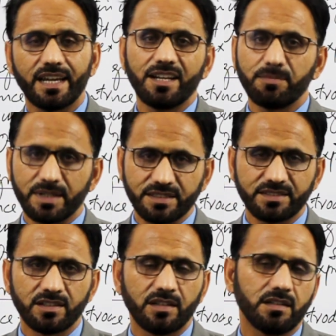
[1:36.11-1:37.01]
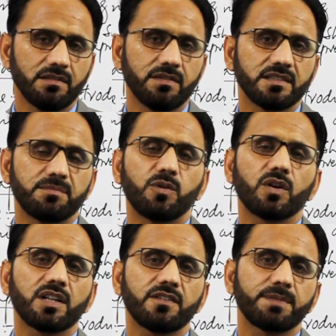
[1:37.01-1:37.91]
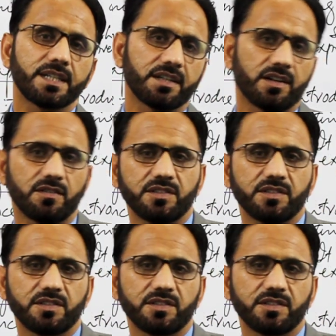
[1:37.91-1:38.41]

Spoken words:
elements of the body of paragraph.